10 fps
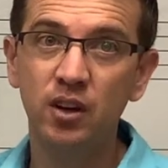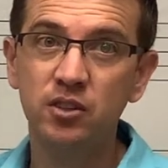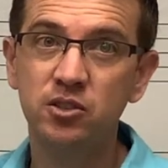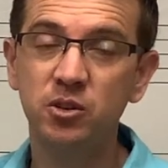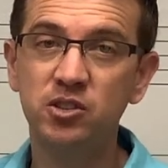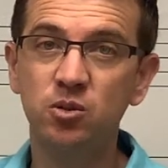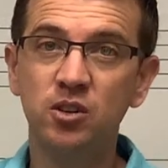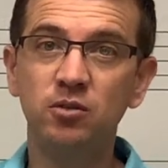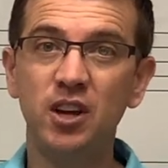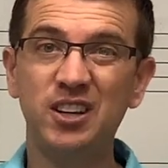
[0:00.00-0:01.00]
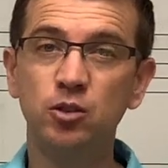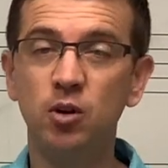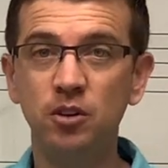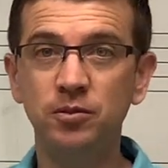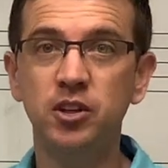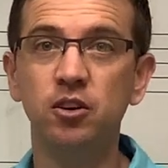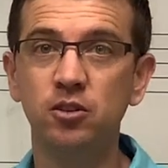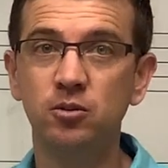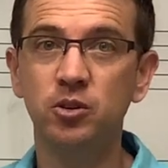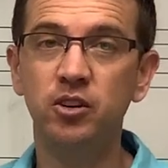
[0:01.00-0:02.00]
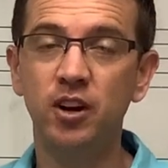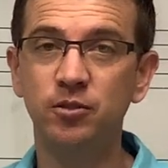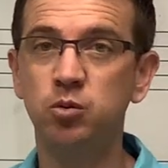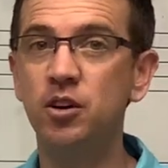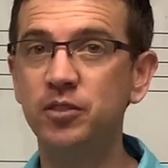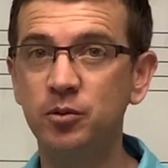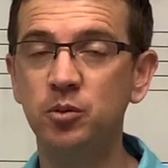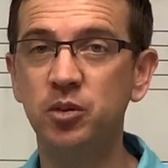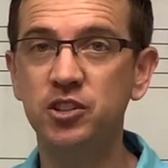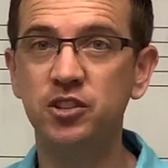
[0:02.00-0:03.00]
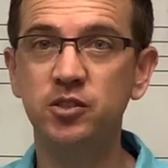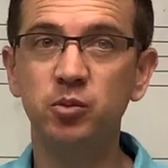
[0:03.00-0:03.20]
So it's sort of like 12-tone where you have 12 different pitches,